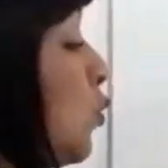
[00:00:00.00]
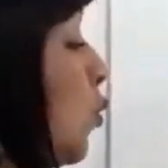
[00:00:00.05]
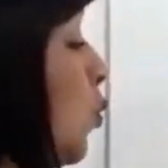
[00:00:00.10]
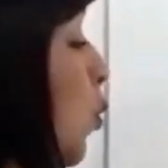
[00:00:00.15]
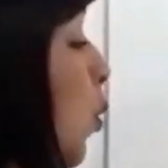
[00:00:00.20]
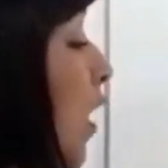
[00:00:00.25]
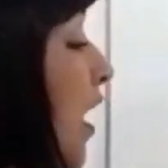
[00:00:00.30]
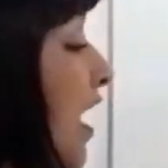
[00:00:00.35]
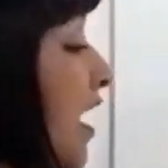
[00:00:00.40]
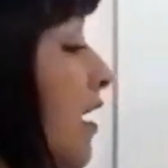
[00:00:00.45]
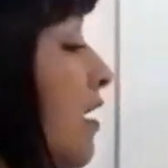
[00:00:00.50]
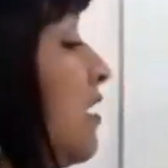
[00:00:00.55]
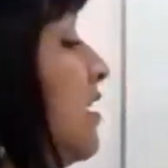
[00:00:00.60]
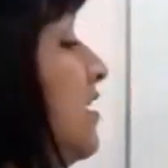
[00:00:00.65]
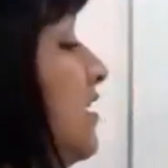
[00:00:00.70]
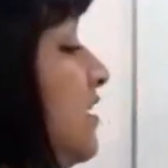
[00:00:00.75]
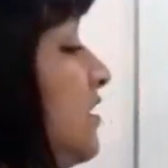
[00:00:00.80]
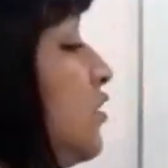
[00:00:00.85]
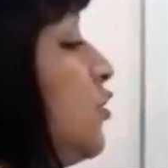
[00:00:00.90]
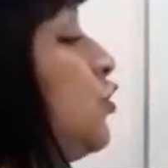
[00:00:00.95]

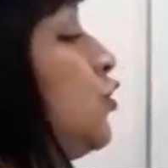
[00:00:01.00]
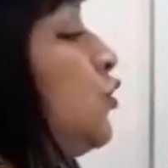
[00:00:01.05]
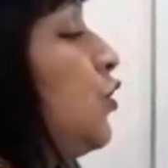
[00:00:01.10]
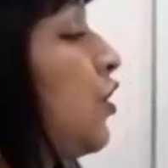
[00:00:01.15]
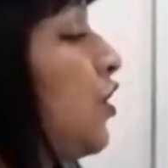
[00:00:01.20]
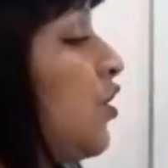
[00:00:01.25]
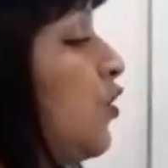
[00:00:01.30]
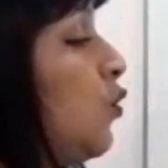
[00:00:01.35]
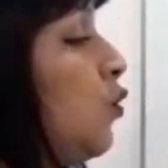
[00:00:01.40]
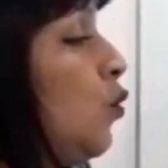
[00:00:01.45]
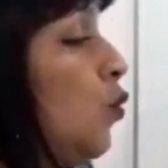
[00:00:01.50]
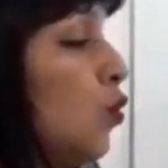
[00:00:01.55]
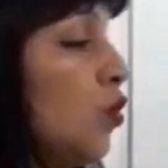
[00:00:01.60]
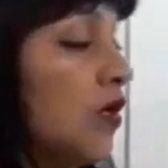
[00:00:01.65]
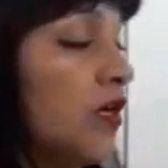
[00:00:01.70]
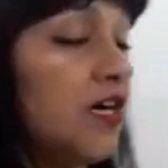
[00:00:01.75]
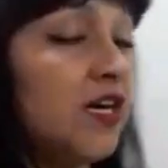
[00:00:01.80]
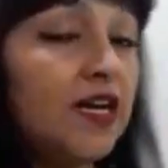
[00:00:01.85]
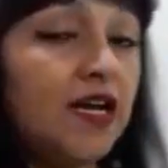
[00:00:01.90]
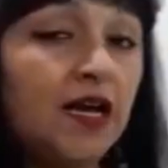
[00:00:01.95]
Where do you
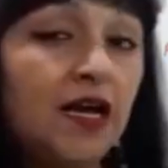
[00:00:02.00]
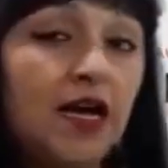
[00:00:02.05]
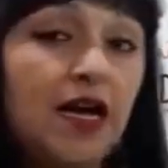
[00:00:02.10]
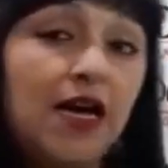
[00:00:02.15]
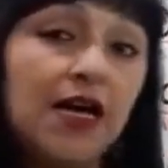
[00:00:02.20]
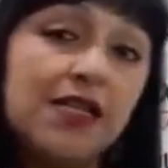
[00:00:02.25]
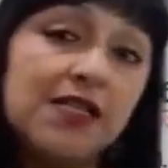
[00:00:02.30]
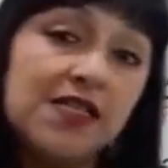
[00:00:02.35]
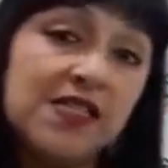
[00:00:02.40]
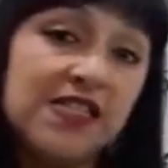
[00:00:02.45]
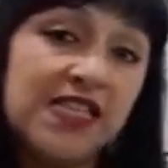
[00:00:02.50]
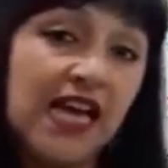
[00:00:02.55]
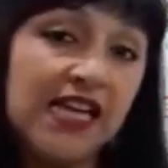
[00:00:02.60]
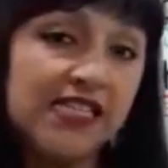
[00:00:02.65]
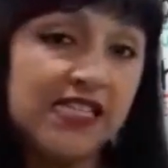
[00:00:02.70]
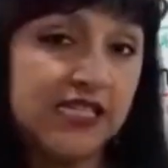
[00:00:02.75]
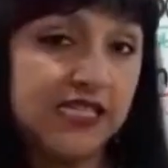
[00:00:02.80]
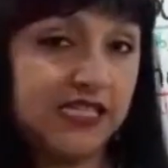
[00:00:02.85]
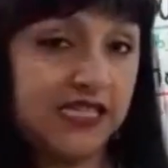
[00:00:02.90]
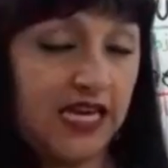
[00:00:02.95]
work on
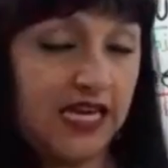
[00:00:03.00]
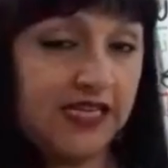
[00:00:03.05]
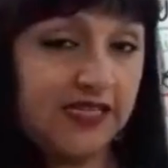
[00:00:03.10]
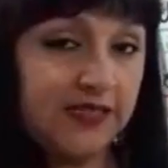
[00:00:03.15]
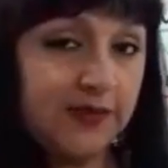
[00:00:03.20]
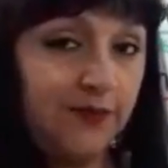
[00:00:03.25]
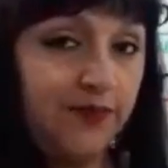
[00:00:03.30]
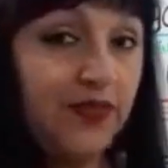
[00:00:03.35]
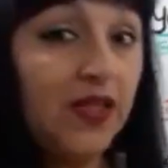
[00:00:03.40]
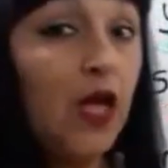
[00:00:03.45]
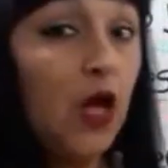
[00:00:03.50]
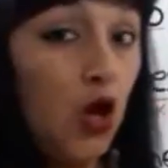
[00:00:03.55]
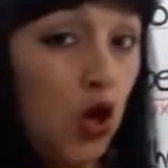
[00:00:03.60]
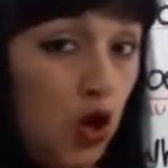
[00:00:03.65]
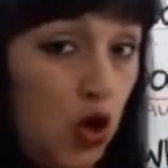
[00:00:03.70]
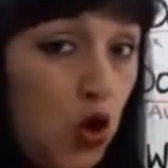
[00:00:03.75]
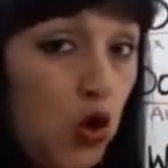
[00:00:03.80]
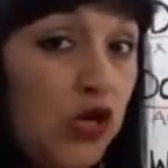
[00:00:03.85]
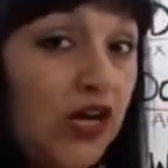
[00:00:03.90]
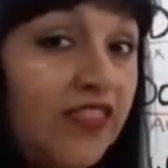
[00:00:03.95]
Saturdays?
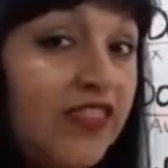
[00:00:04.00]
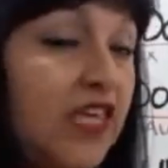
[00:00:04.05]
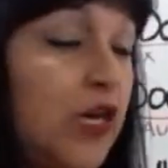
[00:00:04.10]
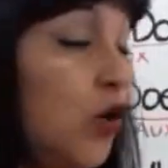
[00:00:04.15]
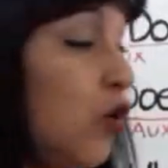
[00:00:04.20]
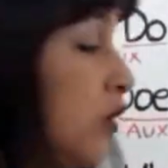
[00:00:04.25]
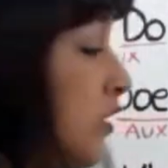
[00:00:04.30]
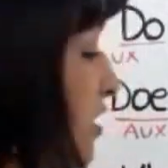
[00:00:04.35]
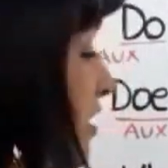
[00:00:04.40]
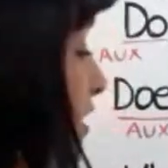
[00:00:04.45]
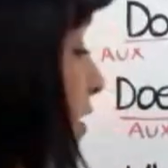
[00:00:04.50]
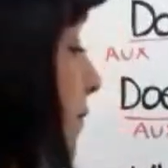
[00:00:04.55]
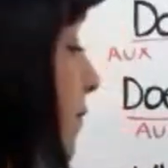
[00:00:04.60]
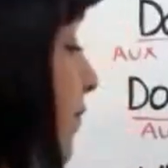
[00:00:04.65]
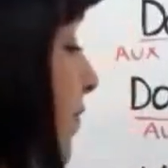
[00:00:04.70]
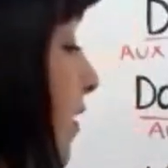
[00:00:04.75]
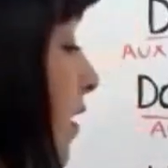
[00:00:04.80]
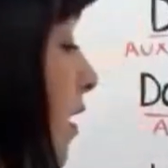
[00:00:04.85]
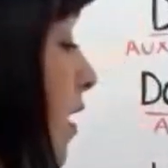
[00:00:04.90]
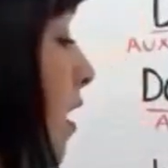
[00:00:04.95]
Look at the order.
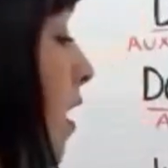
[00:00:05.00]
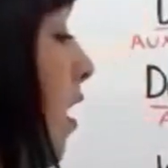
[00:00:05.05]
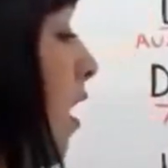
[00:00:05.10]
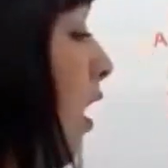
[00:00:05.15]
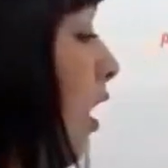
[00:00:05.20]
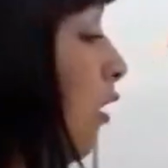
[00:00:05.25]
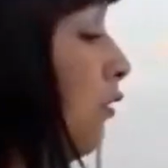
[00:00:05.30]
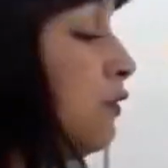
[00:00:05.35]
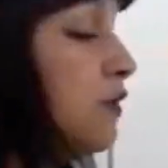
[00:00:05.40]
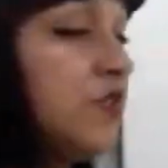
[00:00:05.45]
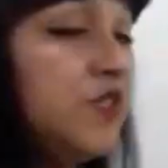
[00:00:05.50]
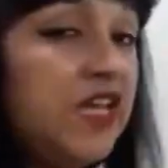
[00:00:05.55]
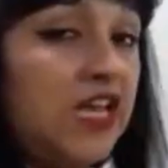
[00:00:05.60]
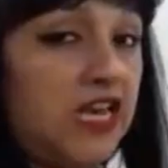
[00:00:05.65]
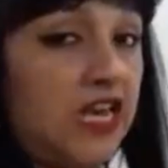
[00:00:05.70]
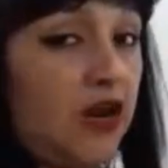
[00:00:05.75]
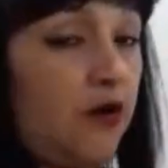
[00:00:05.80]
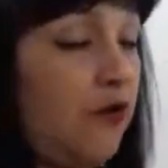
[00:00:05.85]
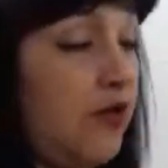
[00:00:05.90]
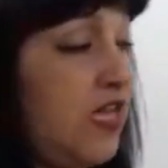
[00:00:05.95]

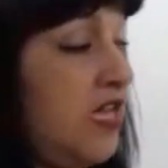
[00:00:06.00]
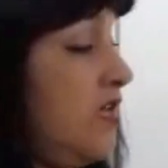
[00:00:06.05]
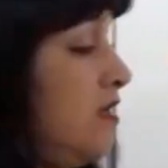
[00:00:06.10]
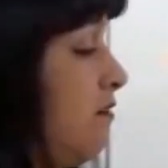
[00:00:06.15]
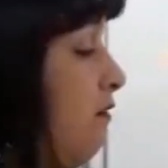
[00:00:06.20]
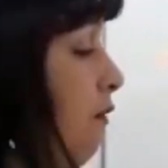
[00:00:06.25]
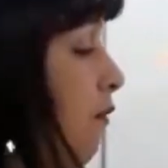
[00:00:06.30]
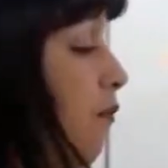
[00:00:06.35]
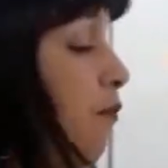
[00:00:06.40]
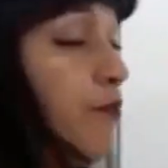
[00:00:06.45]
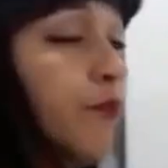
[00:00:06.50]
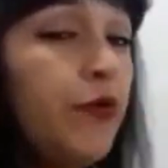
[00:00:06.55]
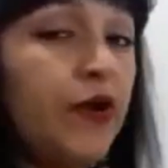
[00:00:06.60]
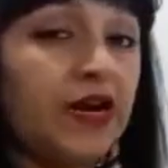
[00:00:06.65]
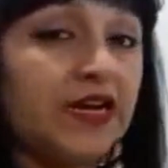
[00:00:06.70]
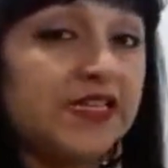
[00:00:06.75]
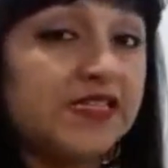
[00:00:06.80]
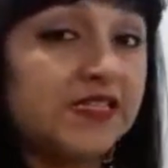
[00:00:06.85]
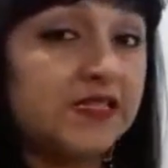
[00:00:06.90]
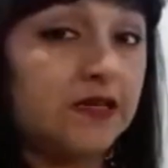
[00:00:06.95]
Auxiliary,
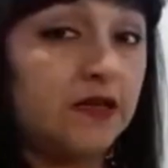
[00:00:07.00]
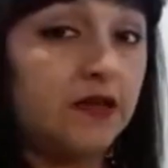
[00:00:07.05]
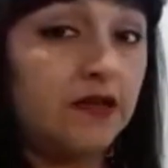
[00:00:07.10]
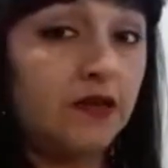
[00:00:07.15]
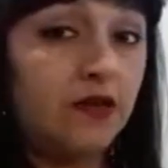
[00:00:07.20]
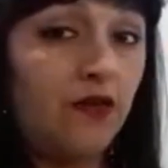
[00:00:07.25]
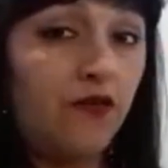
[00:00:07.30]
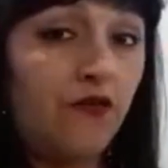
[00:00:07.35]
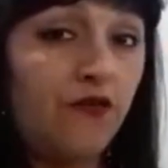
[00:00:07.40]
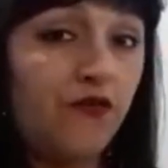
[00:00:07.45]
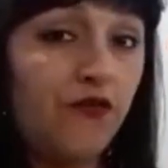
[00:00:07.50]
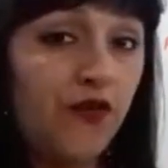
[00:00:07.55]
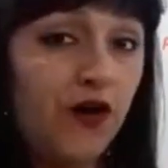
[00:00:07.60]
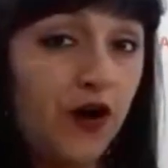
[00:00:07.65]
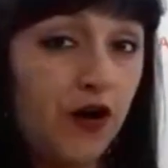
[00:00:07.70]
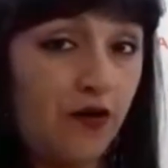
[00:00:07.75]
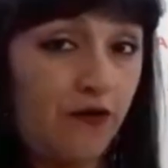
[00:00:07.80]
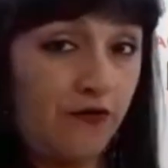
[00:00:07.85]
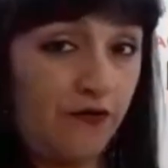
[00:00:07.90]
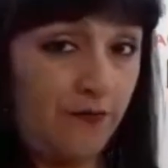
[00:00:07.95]
person,
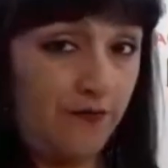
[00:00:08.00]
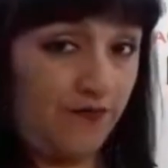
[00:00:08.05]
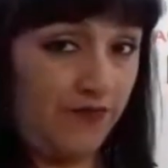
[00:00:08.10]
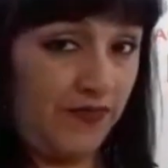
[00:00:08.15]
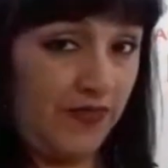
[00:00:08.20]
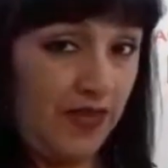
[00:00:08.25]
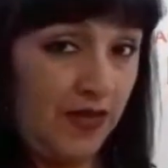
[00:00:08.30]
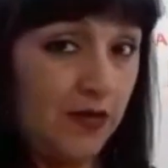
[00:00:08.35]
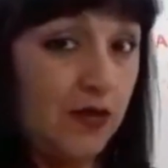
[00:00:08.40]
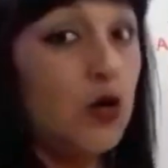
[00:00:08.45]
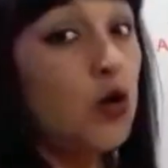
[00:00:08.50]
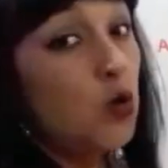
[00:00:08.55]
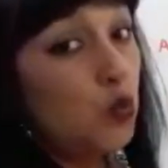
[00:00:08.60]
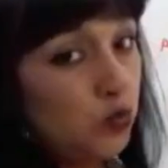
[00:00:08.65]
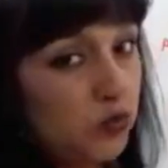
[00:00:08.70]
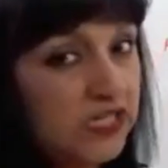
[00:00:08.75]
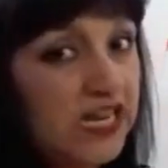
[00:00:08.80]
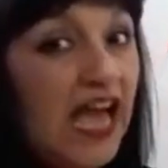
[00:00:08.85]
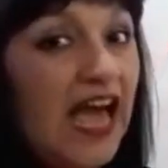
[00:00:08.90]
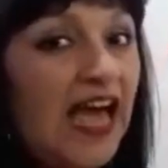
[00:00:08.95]
verb.
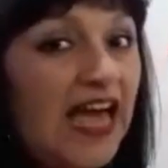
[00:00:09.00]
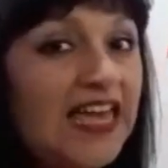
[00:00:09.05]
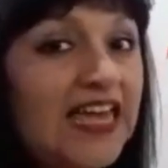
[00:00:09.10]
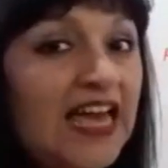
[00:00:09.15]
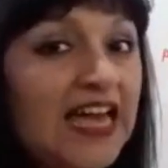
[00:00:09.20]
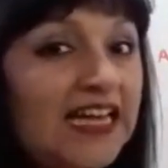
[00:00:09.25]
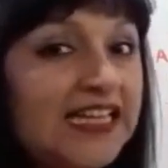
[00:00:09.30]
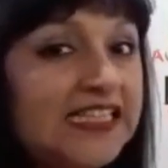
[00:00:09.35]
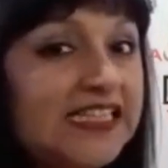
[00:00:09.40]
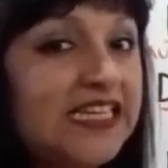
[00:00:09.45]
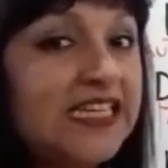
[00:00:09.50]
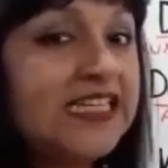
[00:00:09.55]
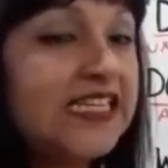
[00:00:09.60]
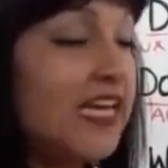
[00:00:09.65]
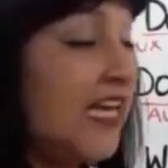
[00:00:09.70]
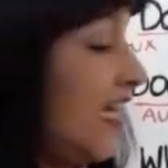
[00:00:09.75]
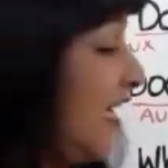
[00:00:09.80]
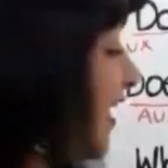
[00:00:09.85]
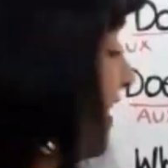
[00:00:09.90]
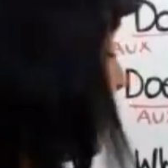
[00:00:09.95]
What I added
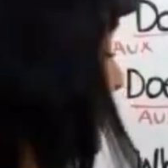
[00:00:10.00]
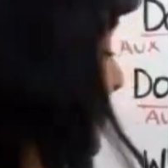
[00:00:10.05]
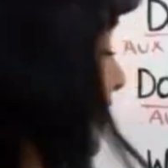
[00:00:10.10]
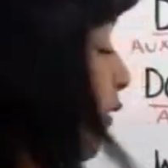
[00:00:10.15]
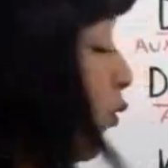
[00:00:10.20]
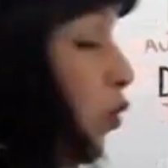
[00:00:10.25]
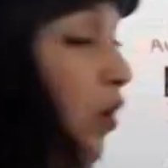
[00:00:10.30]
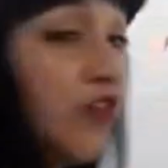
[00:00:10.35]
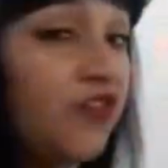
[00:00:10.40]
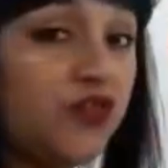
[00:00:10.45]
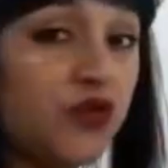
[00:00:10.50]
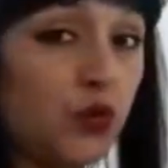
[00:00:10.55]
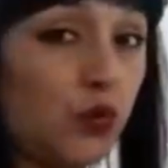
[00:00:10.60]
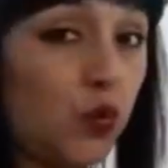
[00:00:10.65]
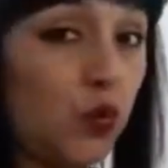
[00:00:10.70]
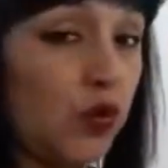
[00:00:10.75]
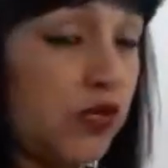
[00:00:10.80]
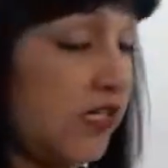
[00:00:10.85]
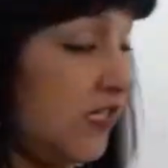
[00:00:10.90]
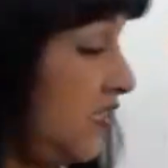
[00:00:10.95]
is the question
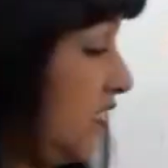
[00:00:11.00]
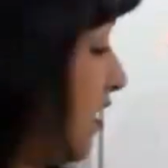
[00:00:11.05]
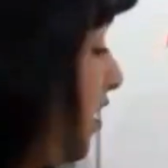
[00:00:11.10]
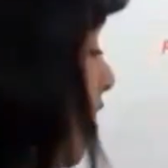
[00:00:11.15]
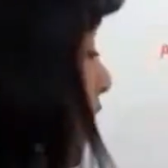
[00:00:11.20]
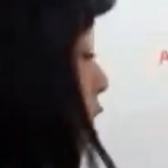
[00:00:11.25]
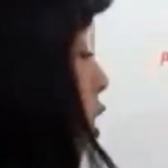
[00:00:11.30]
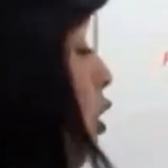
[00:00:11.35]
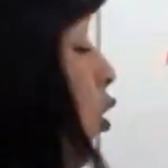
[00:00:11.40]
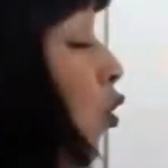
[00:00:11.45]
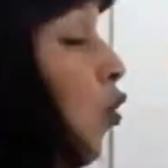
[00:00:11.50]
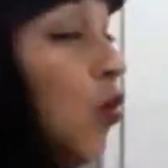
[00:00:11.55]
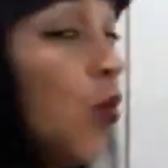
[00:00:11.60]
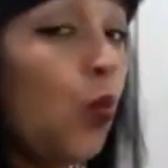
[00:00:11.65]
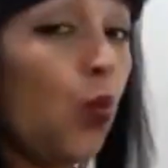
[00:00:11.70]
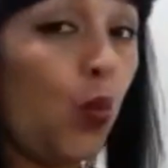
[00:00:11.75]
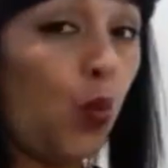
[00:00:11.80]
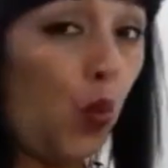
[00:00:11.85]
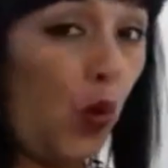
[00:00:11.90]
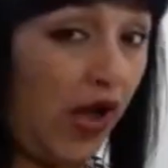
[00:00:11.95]
word.
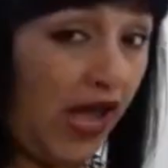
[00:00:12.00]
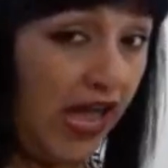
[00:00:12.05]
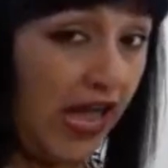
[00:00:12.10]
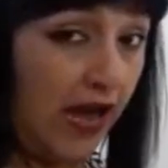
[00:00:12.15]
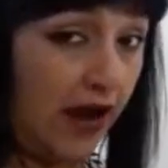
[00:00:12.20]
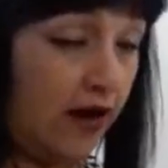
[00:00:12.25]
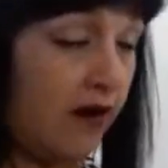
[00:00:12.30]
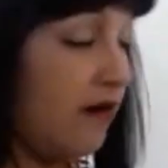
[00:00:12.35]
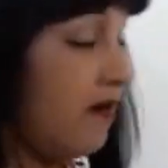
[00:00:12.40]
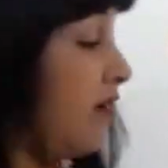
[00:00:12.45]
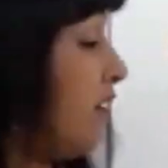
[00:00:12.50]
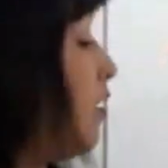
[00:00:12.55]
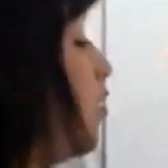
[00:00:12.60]
Where?